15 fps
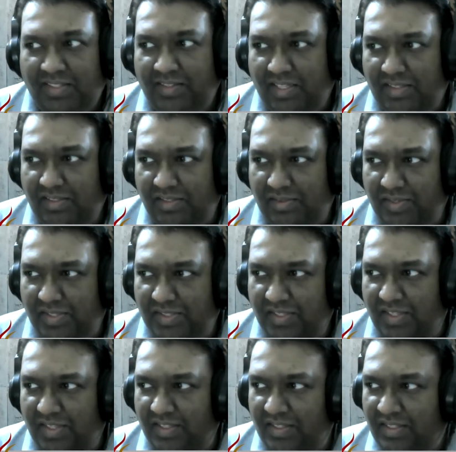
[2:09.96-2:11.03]
It's
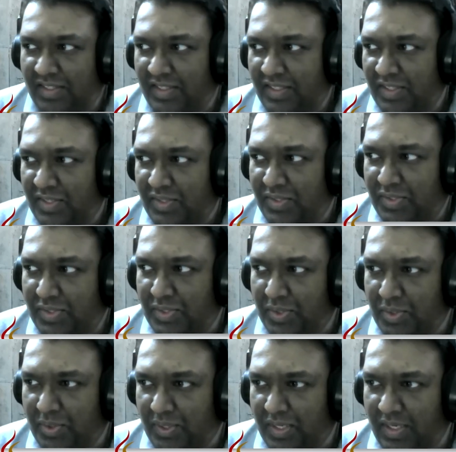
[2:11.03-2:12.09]
interesting.
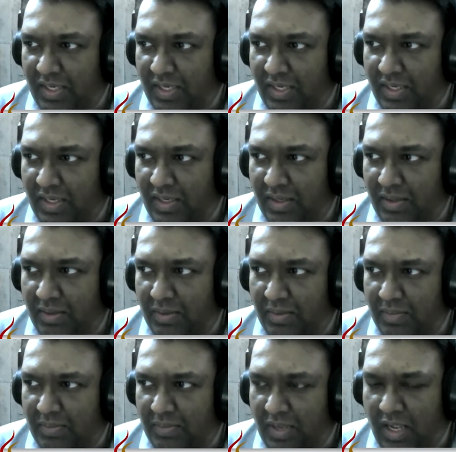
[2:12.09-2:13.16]
So,
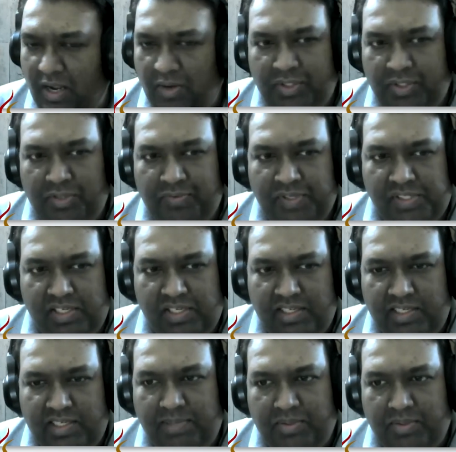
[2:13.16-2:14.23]
how did you first learn
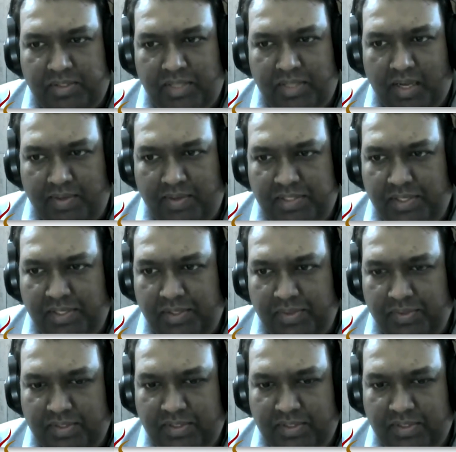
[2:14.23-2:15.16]
about the Java Institute?